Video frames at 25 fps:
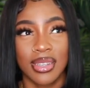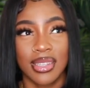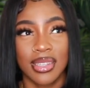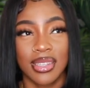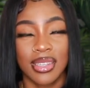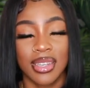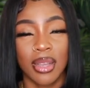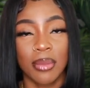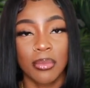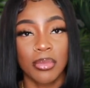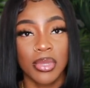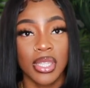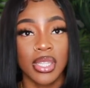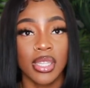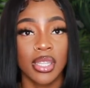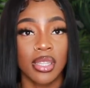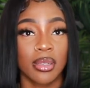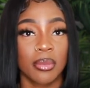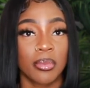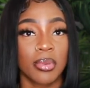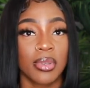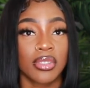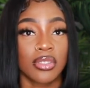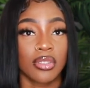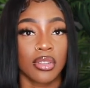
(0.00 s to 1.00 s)
completely
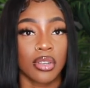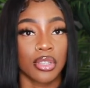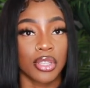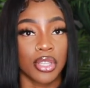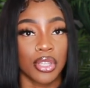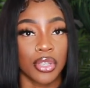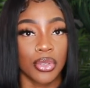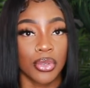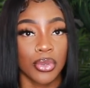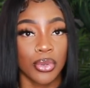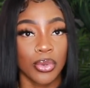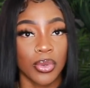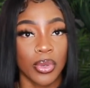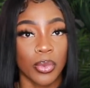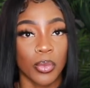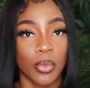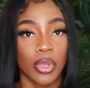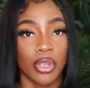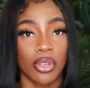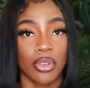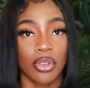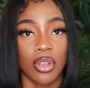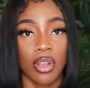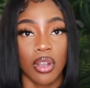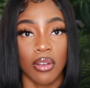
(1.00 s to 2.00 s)
depends on you and what
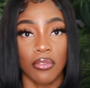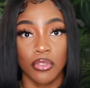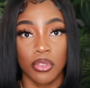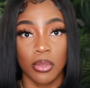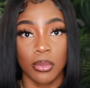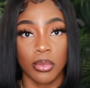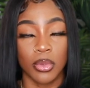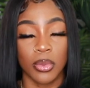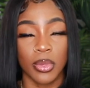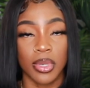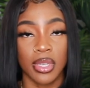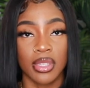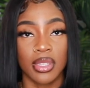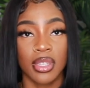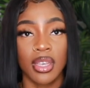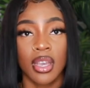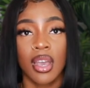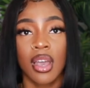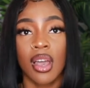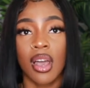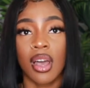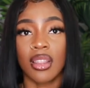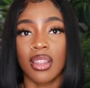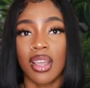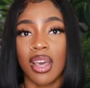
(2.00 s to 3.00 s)
you're comfortable with.
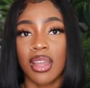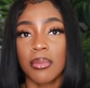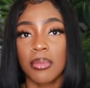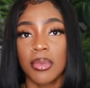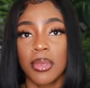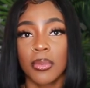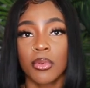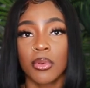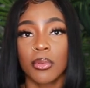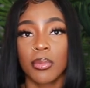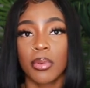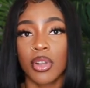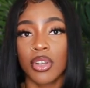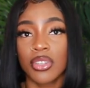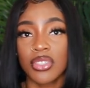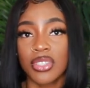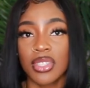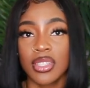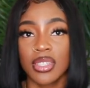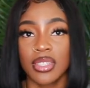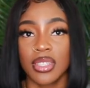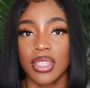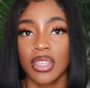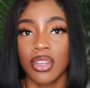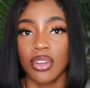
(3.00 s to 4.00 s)
A lot of people
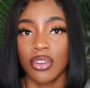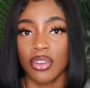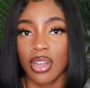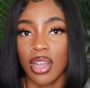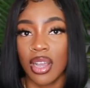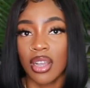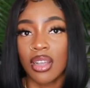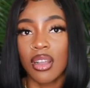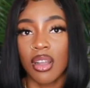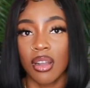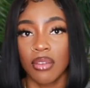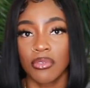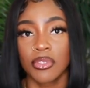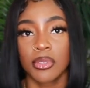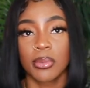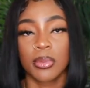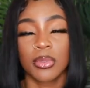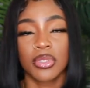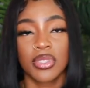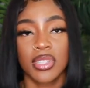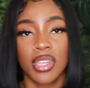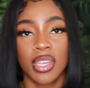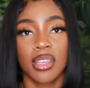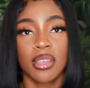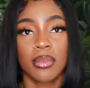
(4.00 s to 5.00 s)
personally are not comfortable
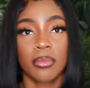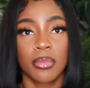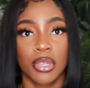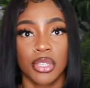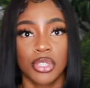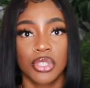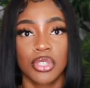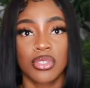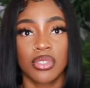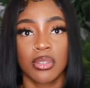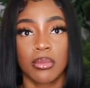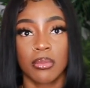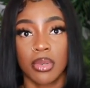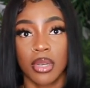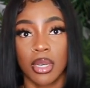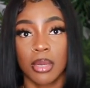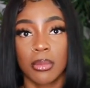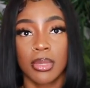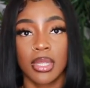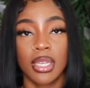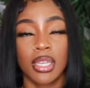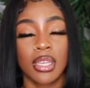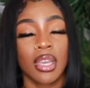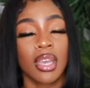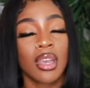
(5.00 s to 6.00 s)
taking pictures in
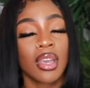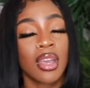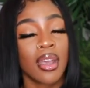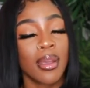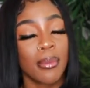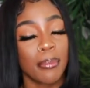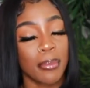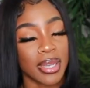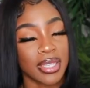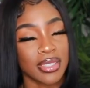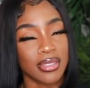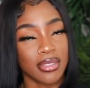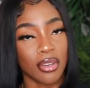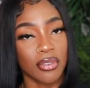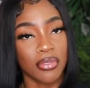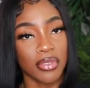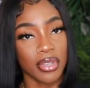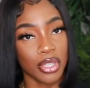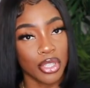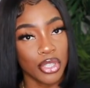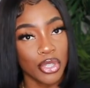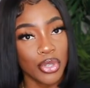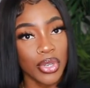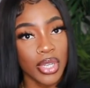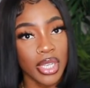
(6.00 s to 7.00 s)
public, myself
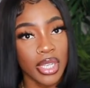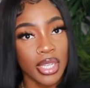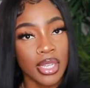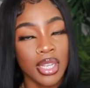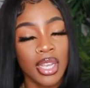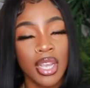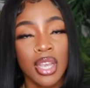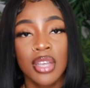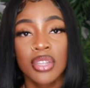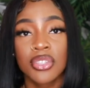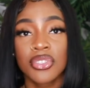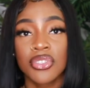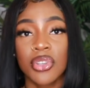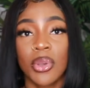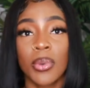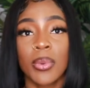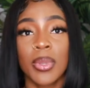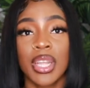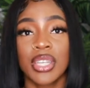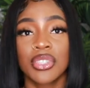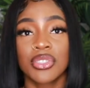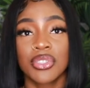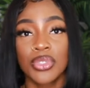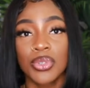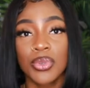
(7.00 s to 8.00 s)
included. So when
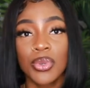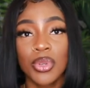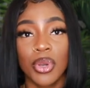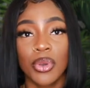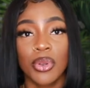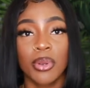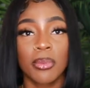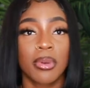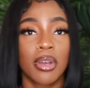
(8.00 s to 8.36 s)
I do go to